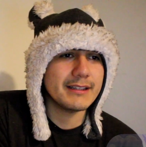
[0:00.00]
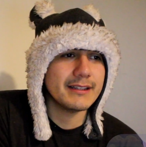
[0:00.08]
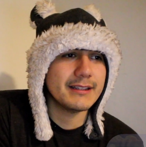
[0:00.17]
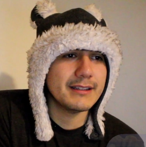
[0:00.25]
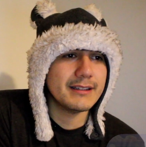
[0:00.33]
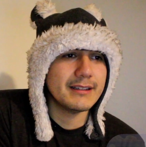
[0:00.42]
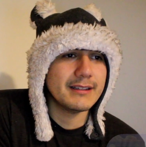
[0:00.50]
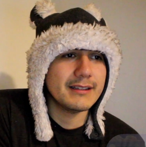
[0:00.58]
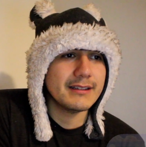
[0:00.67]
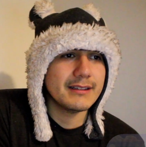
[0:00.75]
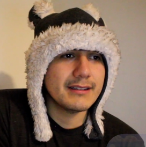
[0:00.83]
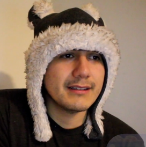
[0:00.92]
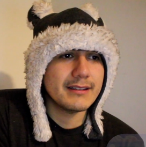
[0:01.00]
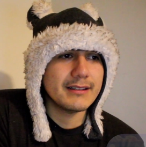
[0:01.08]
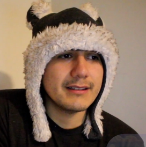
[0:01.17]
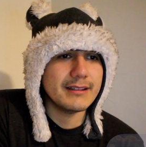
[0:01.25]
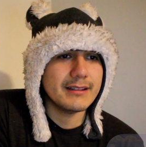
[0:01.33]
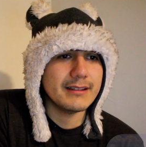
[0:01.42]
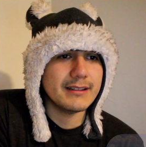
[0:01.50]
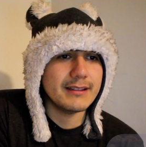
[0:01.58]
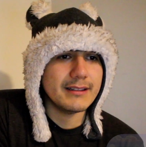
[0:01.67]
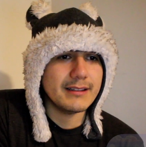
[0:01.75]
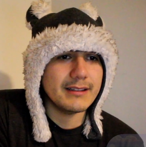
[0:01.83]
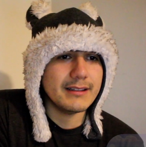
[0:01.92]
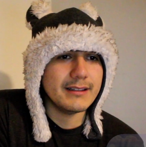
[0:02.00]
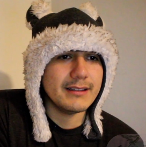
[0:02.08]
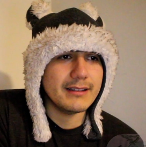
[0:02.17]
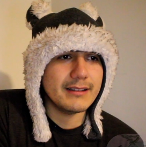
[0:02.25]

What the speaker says: Nobody speaks.